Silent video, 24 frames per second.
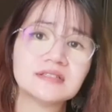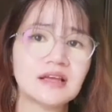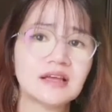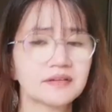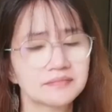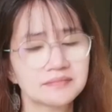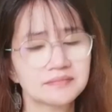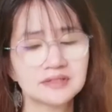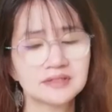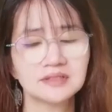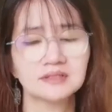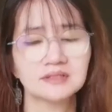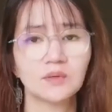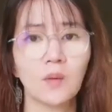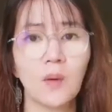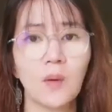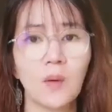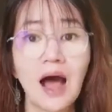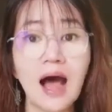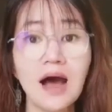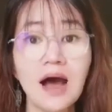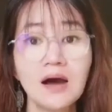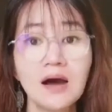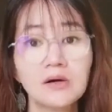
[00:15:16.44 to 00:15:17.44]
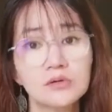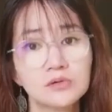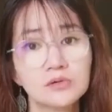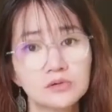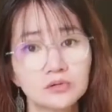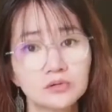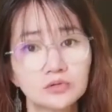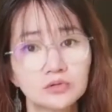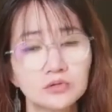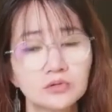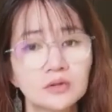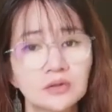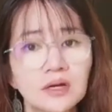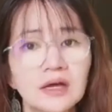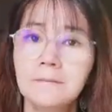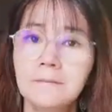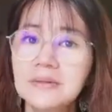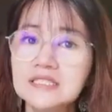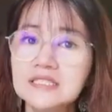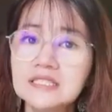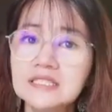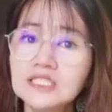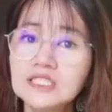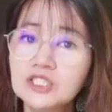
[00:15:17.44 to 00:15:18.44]
segment. Wow!
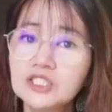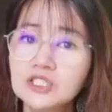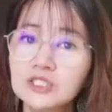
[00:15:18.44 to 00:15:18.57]
Mr.